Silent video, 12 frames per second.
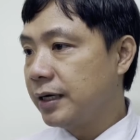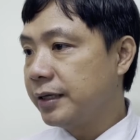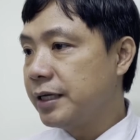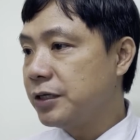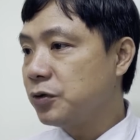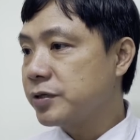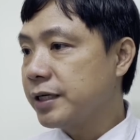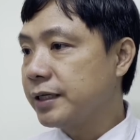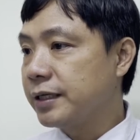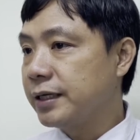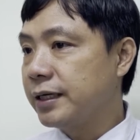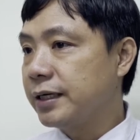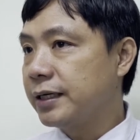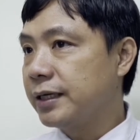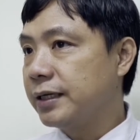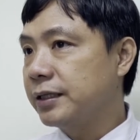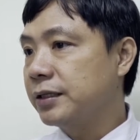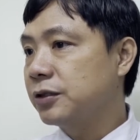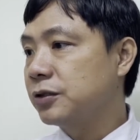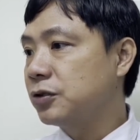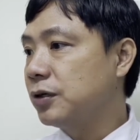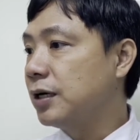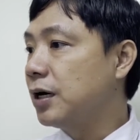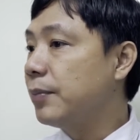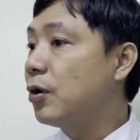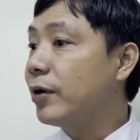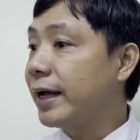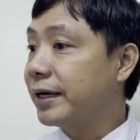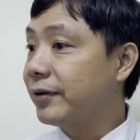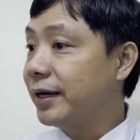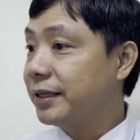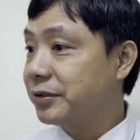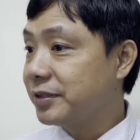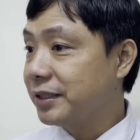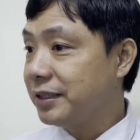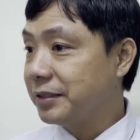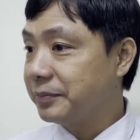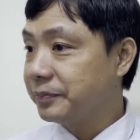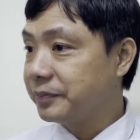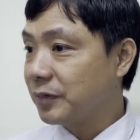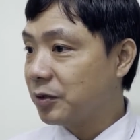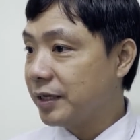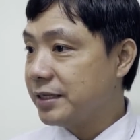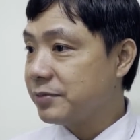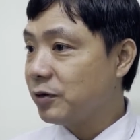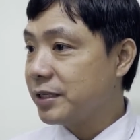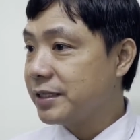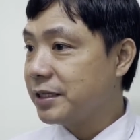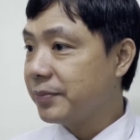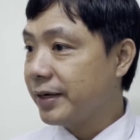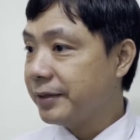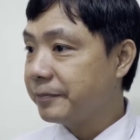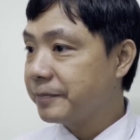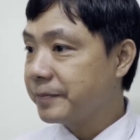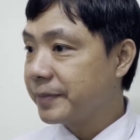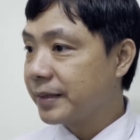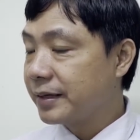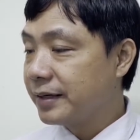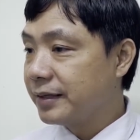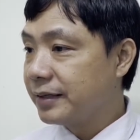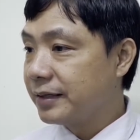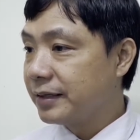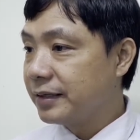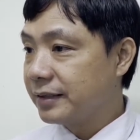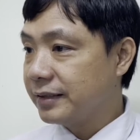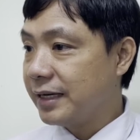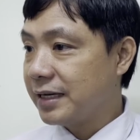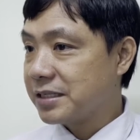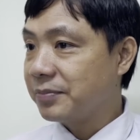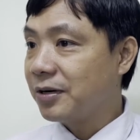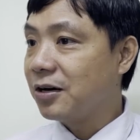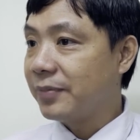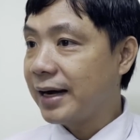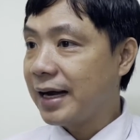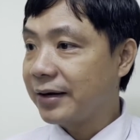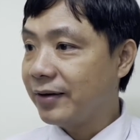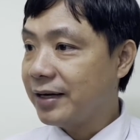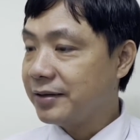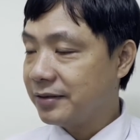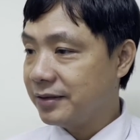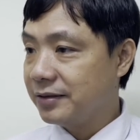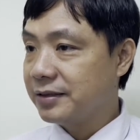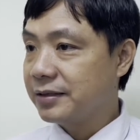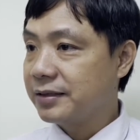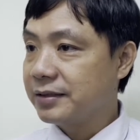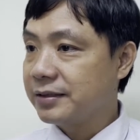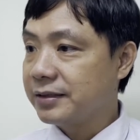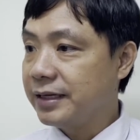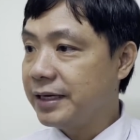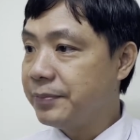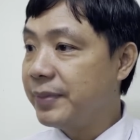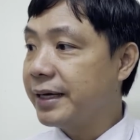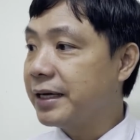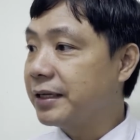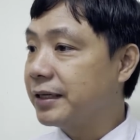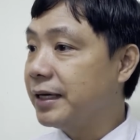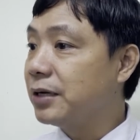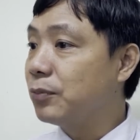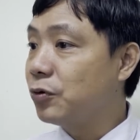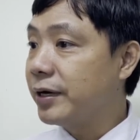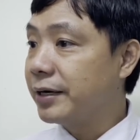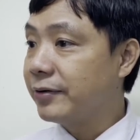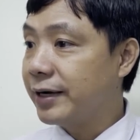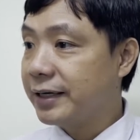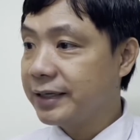They use it a bullet, right? See, it's voicing, man. Yeah, some knob hand, right? They make it in a bullet, right?